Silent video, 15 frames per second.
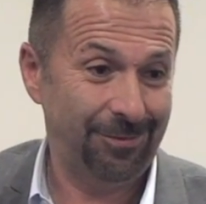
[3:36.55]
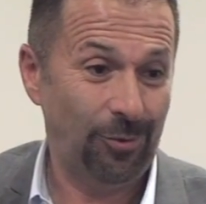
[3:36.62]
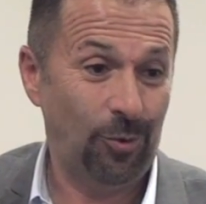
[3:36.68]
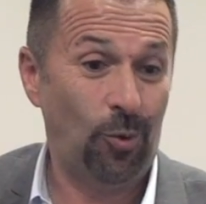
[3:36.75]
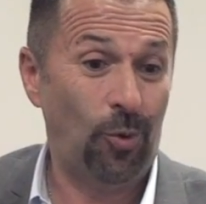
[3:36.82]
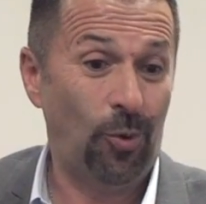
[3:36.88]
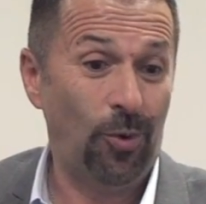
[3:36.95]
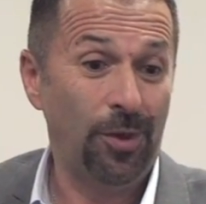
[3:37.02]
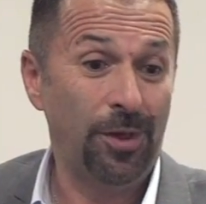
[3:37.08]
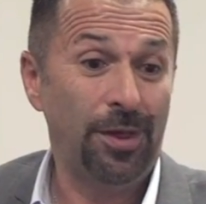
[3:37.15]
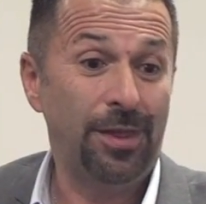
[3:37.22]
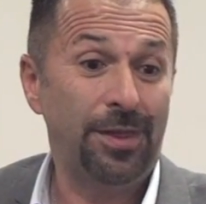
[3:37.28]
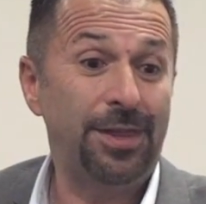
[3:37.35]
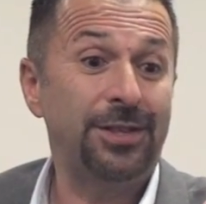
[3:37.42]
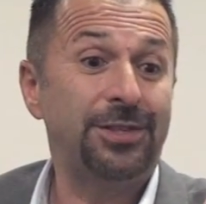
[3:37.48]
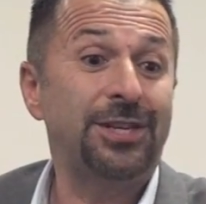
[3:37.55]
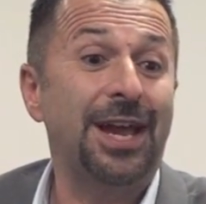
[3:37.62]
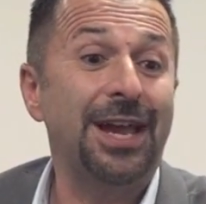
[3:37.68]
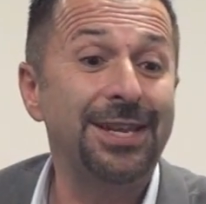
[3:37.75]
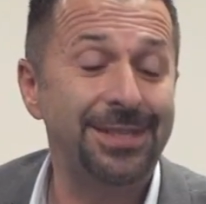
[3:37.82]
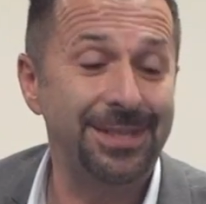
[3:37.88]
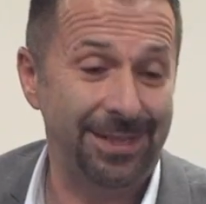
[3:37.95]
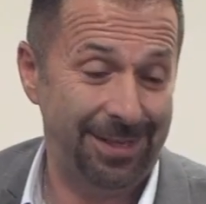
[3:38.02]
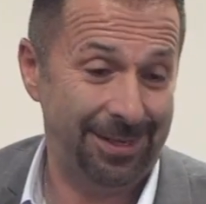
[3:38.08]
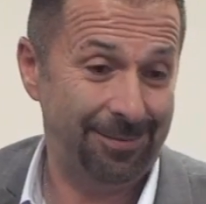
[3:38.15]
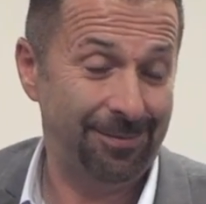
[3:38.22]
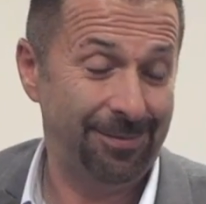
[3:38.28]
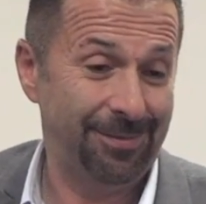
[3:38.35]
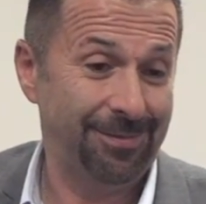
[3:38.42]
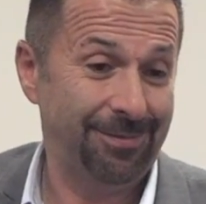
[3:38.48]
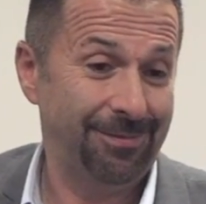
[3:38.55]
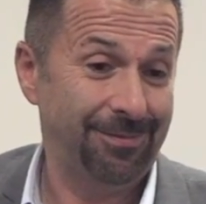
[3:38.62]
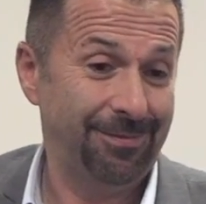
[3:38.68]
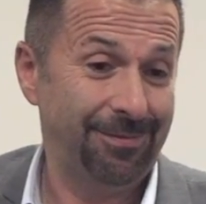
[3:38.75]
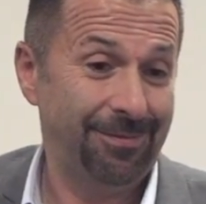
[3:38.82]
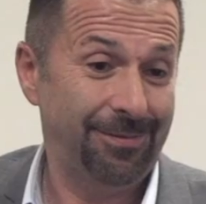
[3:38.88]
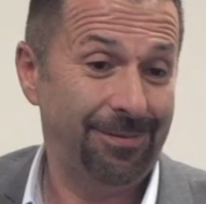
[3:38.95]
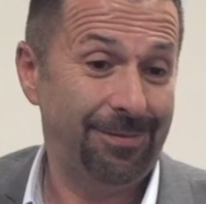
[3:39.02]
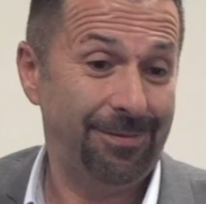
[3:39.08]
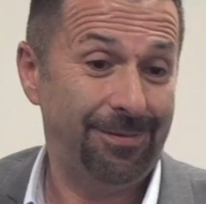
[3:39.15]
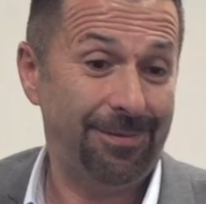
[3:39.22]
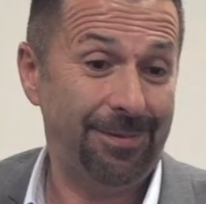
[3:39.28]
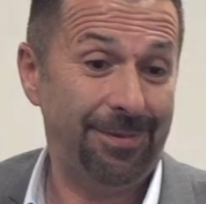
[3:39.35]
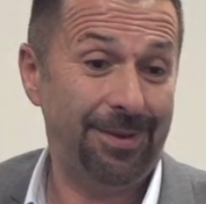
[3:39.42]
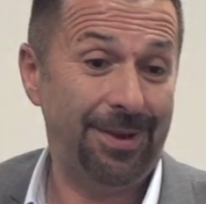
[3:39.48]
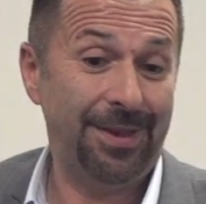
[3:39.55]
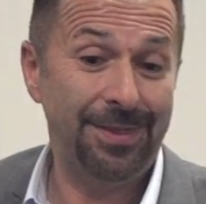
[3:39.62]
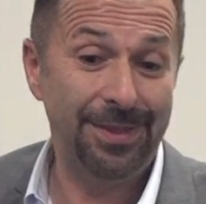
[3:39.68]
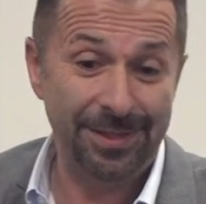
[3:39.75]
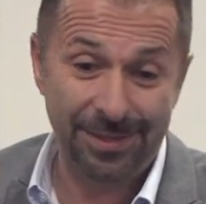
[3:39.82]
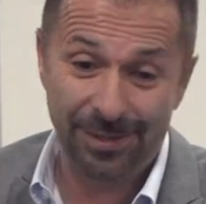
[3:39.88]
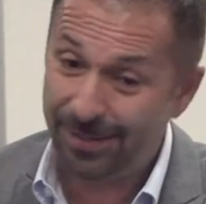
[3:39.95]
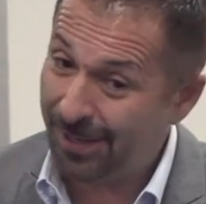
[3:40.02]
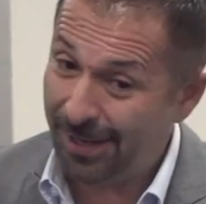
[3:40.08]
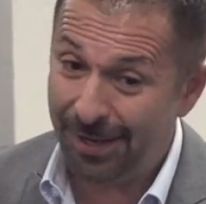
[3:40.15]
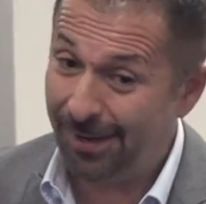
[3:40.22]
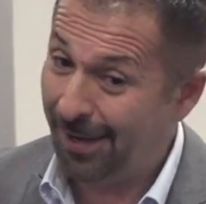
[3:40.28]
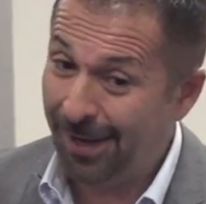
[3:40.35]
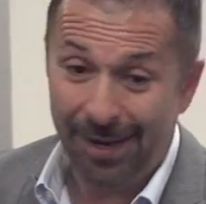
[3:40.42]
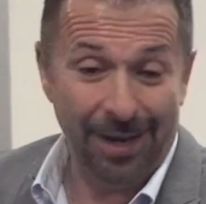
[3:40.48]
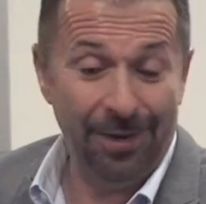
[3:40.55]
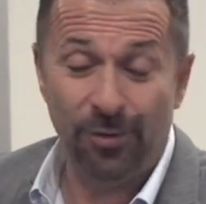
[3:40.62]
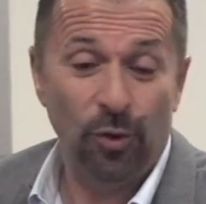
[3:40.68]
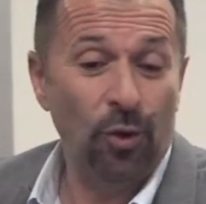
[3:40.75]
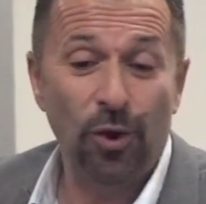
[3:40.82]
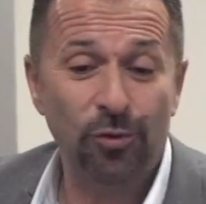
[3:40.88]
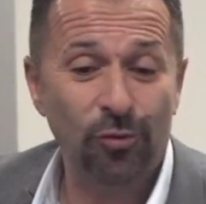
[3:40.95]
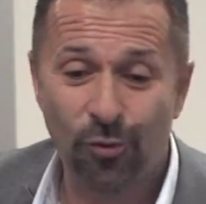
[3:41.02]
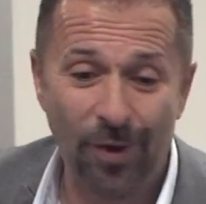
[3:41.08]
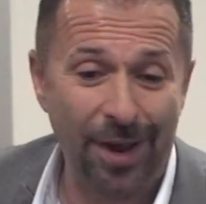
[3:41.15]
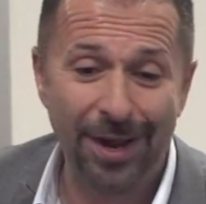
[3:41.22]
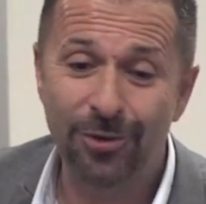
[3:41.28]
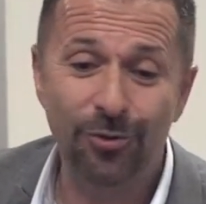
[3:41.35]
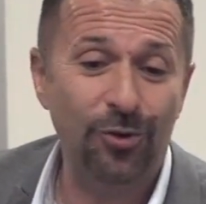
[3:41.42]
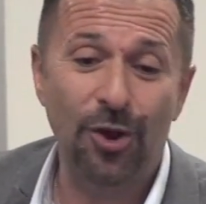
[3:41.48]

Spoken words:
Or they're chasing him. And if you're not trained,